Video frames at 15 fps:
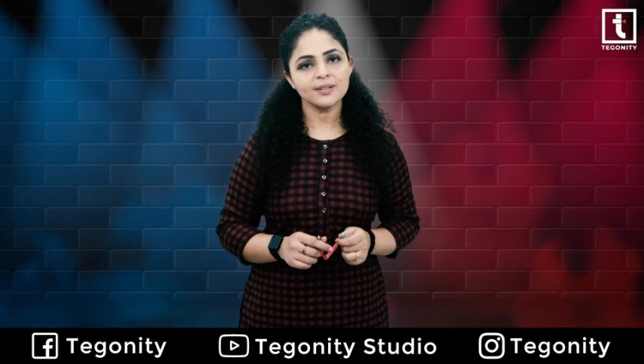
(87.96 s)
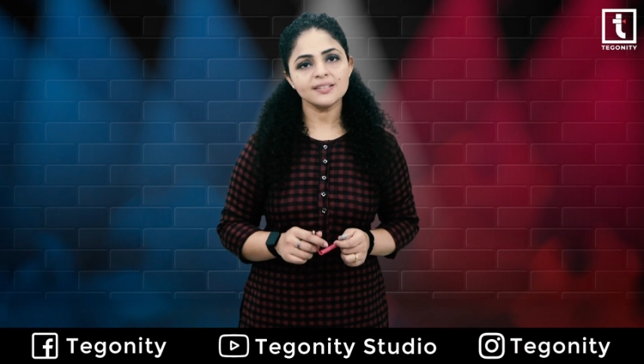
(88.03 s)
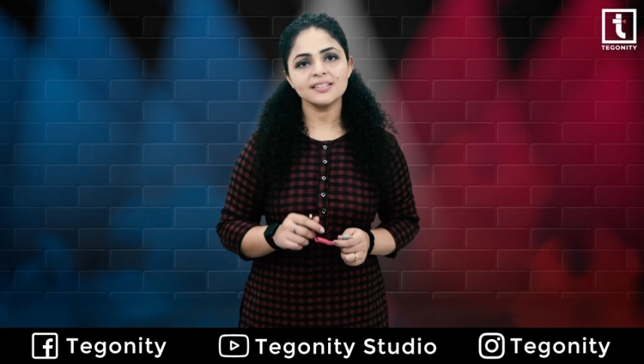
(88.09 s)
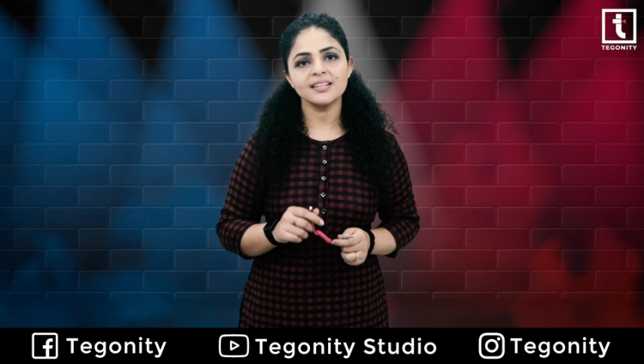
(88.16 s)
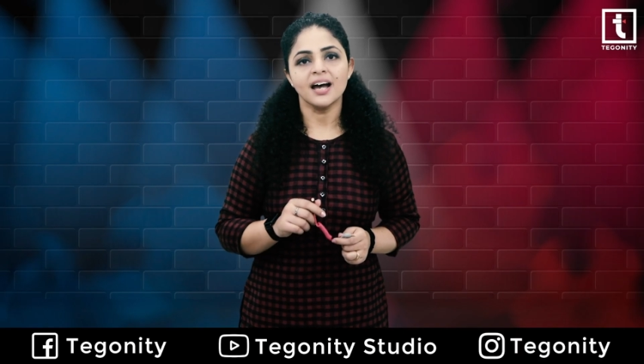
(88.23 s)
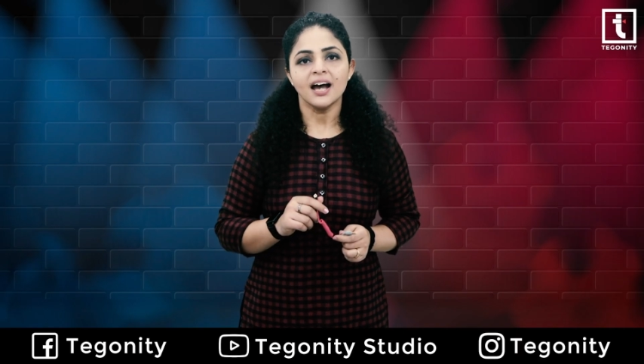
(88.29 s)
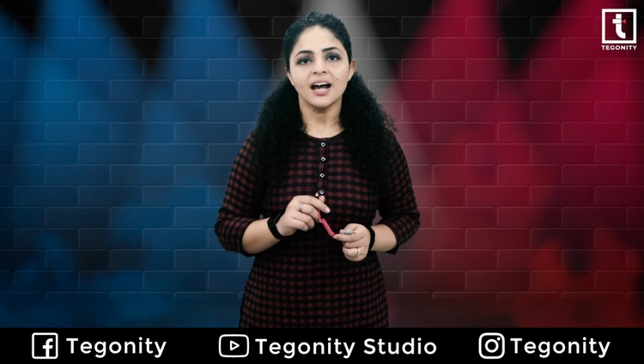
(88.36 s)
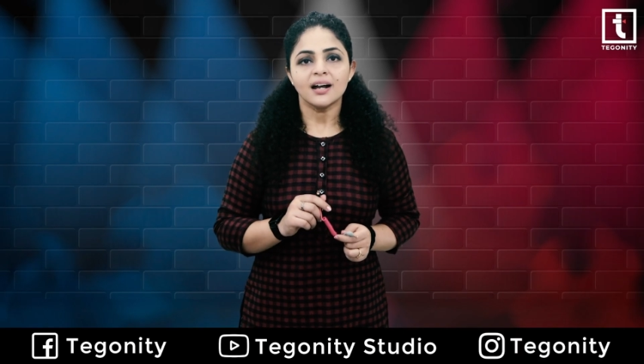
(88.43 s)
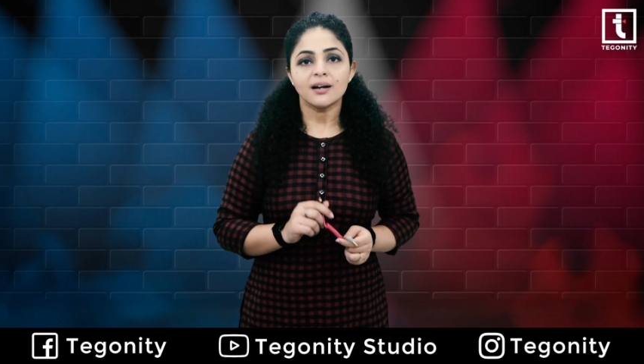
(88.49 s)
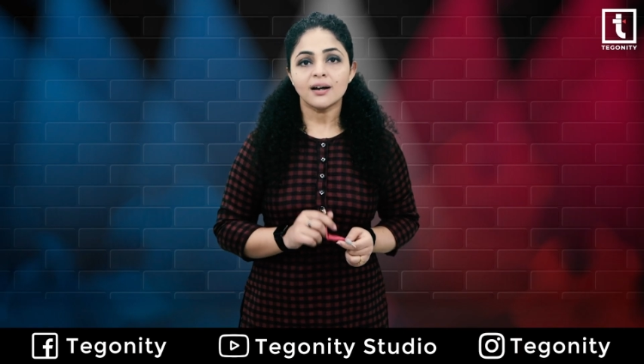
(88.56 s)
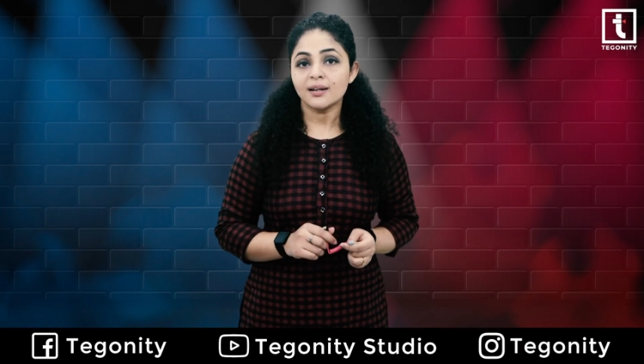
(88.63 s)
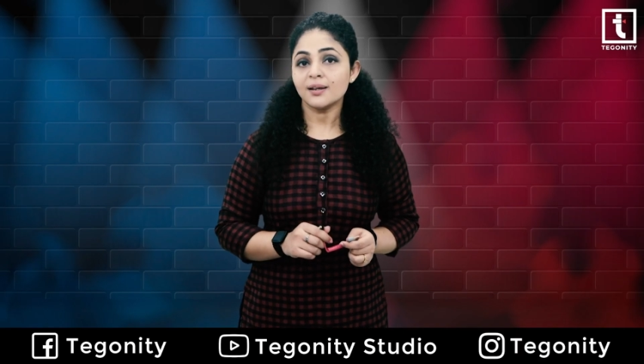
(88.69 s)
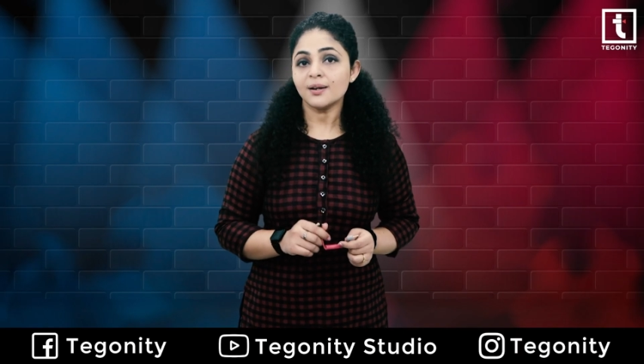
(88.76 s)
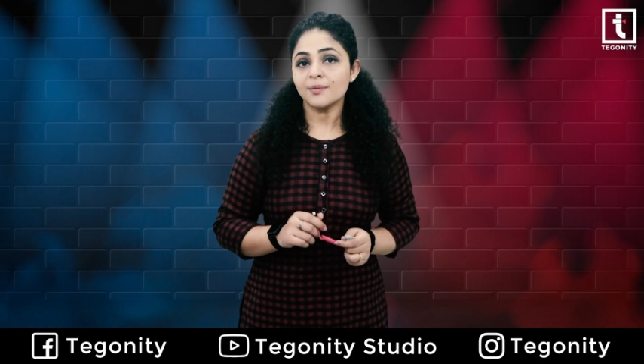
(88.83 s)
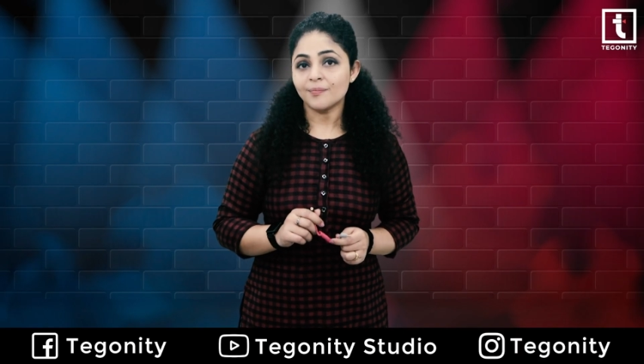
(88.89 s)
is
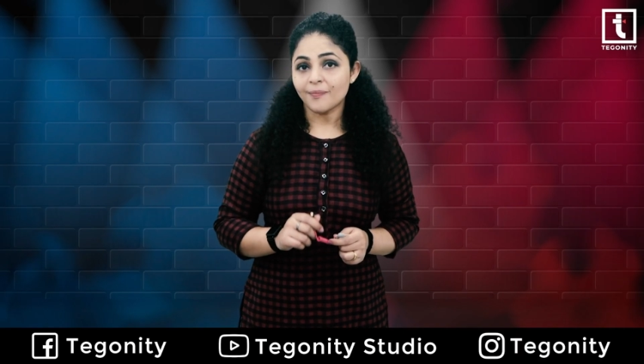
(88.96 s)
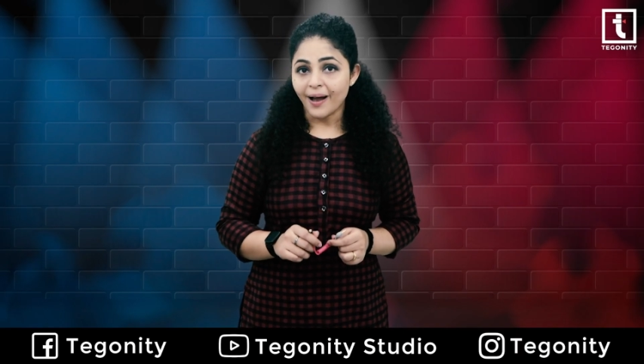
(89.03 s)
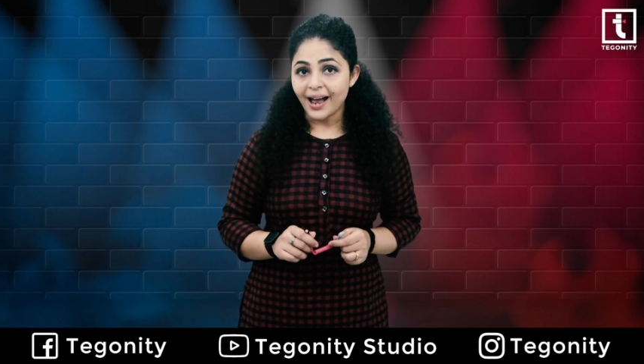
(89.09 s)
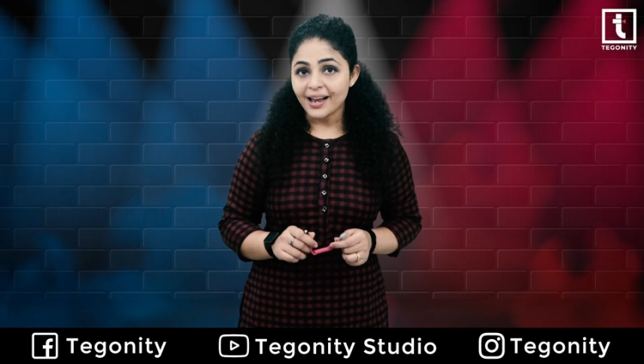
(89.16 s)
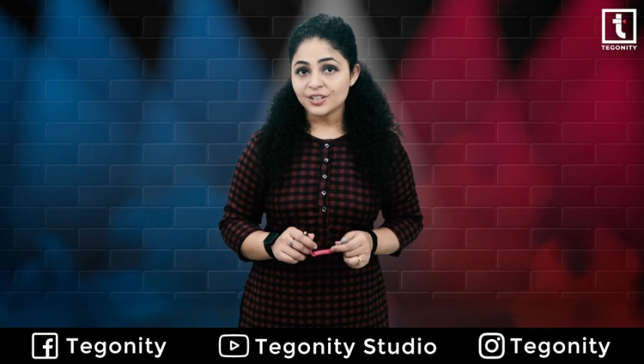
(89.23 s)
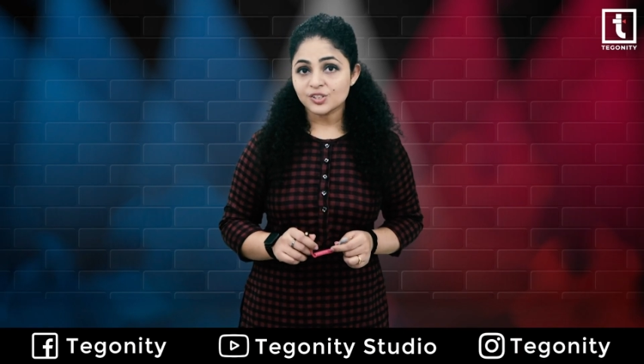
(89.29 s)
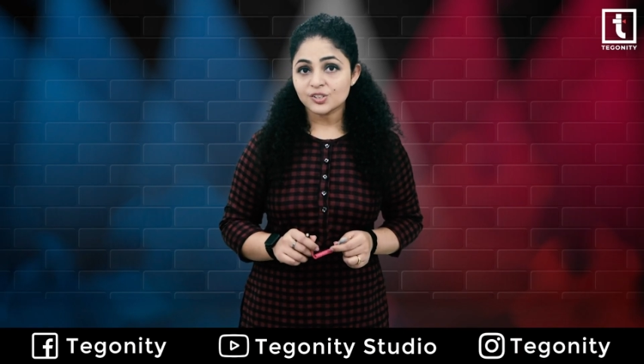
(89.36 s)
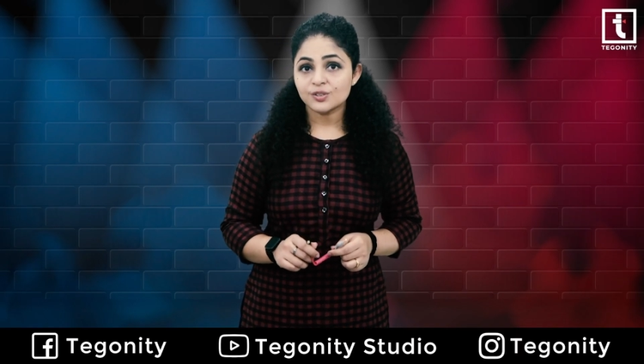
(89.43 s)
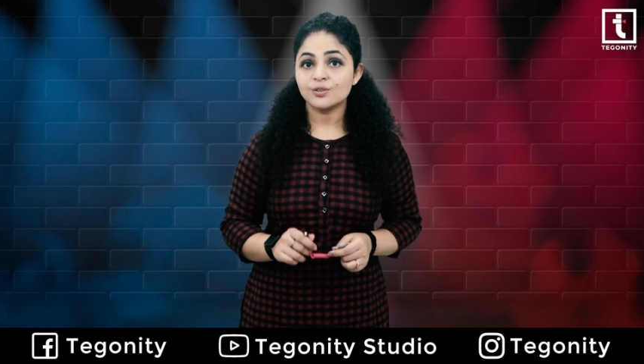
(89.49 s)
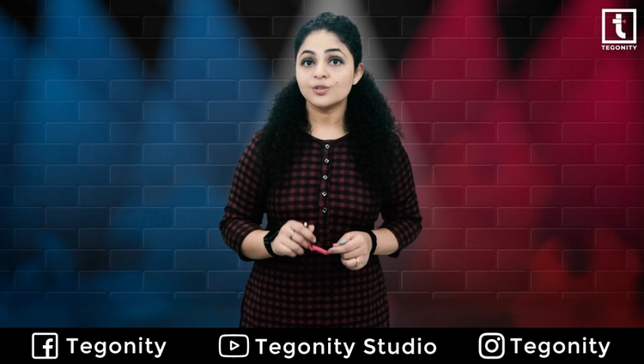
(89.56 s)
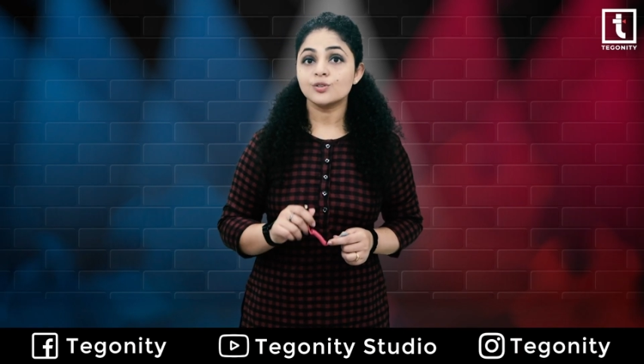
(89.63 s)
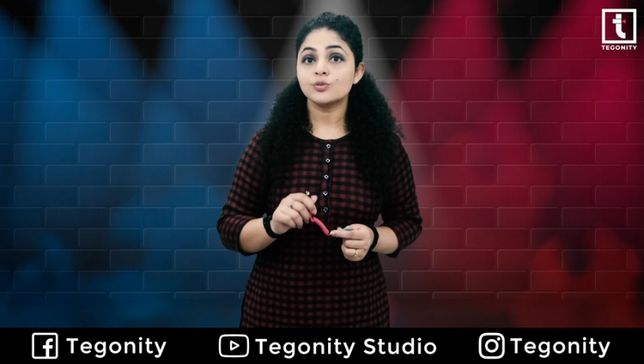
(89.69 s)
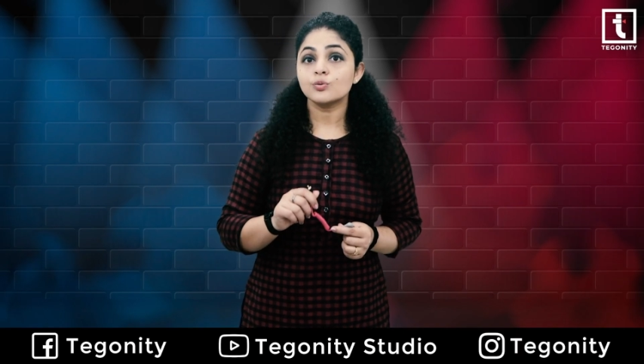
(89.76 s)
color-matched